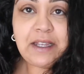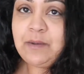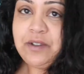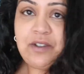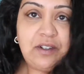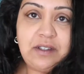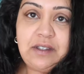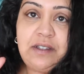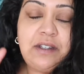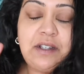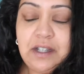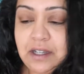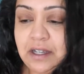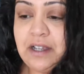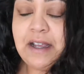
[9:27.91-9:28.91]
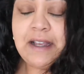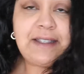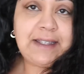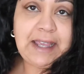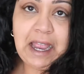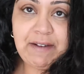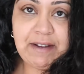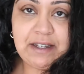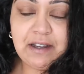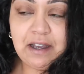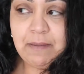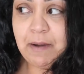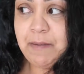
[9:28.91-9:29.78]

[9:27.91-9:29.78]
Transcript: It was just a scary time.